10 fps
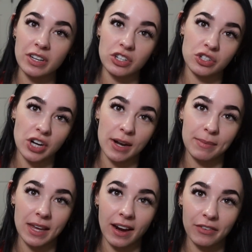I just try to
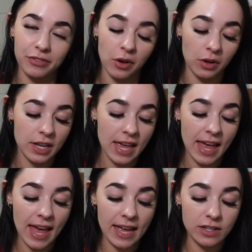be careful
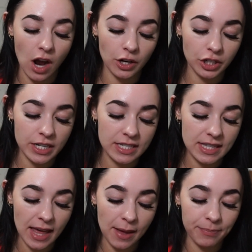and not crease
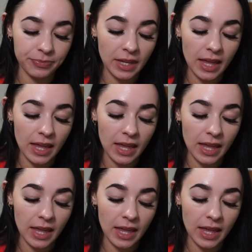them.